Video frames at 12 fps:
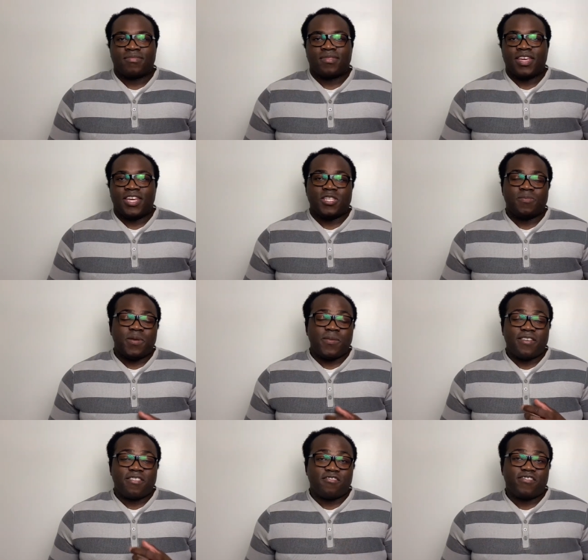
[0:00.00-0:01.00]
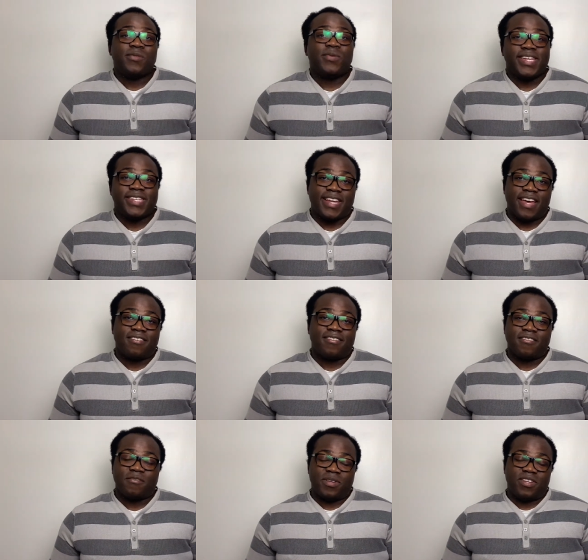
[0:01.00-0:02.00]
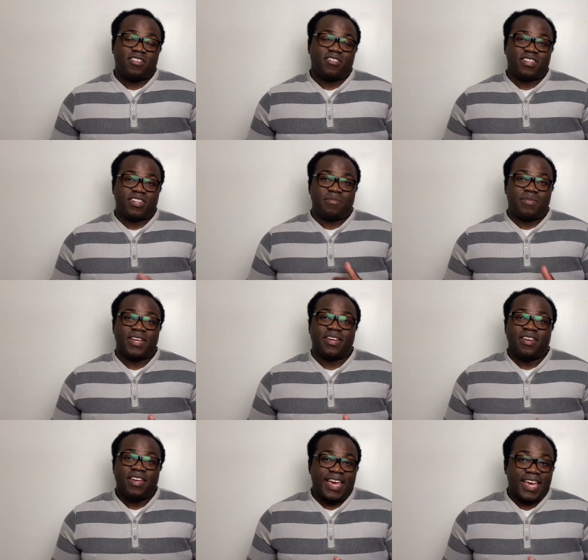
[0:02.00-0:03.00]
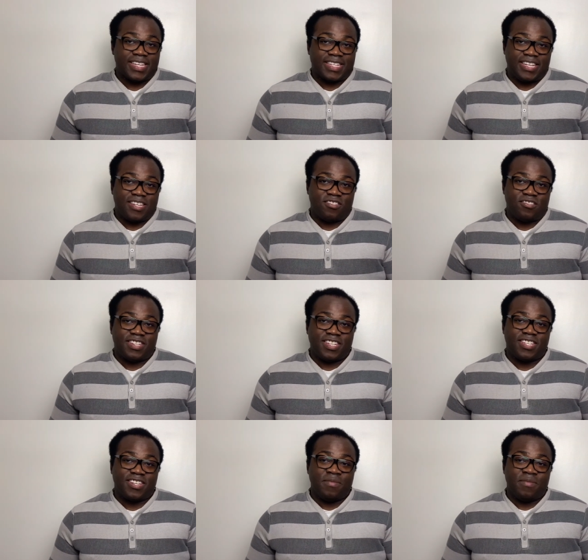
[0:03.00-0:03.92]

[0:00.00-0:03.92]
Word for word: It's been about three weeks now that I've been using the Blink XT2 system